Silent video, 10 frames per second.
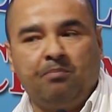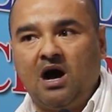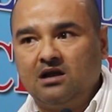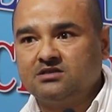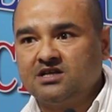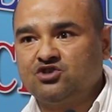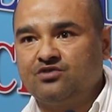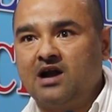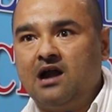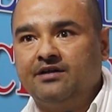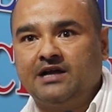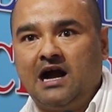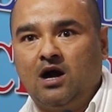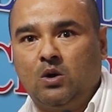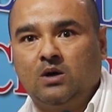the politics, regarding
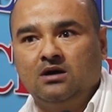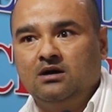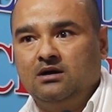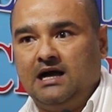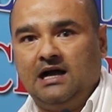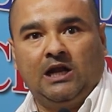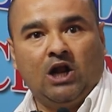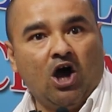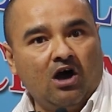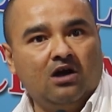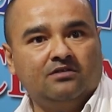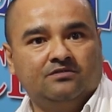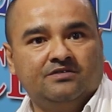our law,